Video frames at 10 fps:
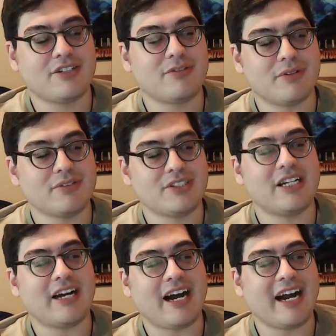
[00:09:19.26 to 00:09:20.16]
won't
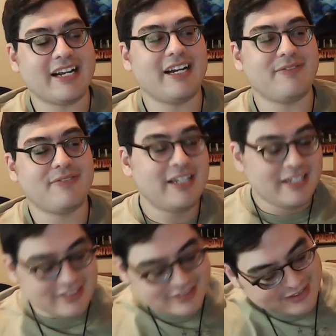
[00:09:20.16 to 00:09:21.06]
sit high enough,
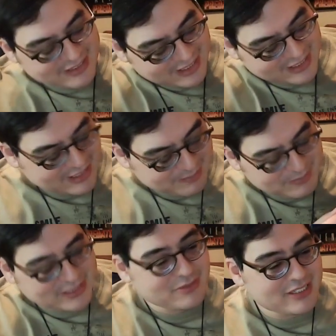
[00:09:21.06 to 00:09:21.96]
so you kind of got to
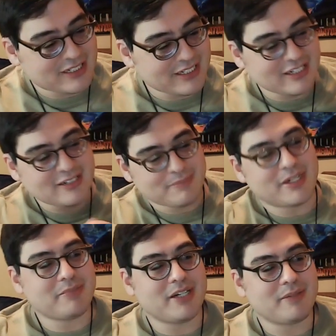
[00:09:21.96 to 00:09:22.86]
mess with it to get it to
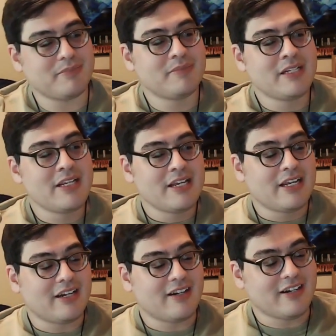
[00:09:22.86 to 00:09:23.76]
pop up.
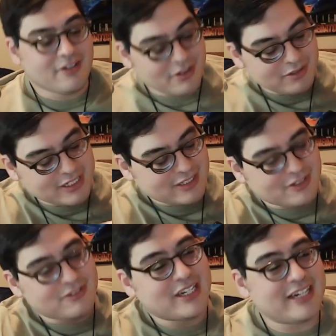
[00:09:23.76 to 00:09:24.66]
Loading it
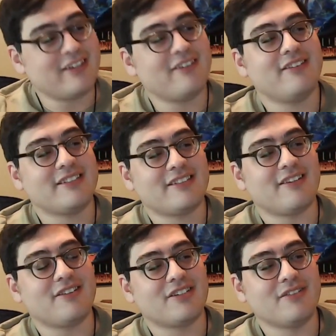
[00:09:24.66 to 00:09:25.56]
through here, it's
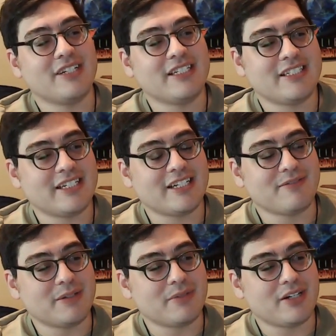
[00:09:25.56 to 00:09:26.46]
also easy to get
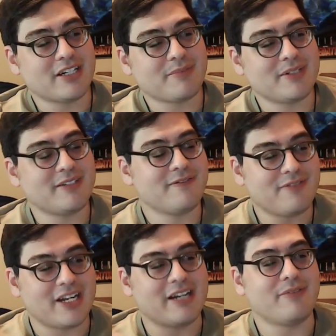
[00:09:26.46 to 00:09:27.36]
rim lock, but
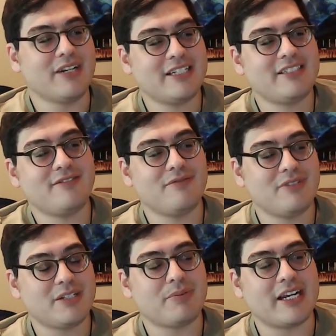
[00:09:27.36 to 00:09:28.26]
whatever. It's
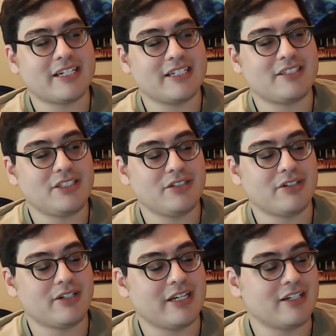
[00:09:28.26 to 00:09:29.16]
with practice you
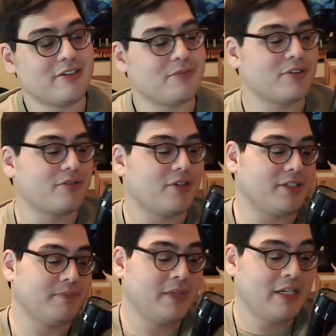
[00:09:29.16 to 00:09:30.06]
can get it to work right.
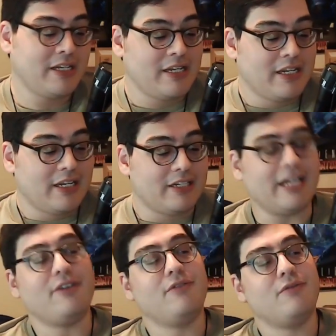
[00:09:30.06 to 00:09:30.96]

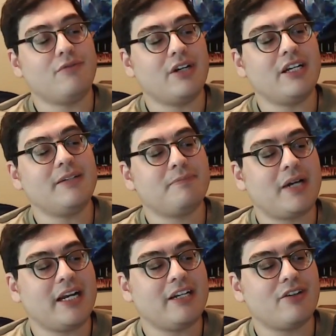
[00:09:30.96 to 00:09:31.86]
Now,
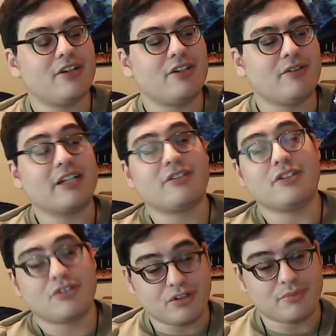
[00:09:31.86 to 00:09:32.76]

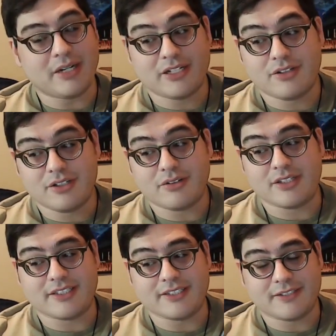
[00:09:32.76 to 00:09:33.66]
there's two minor
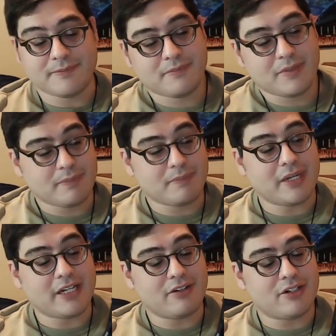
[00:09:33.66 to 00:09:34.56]
annoyances.
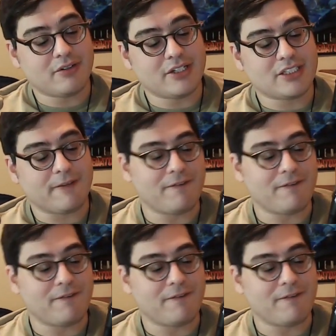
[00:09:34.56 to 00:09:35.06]
Minor annoyance, the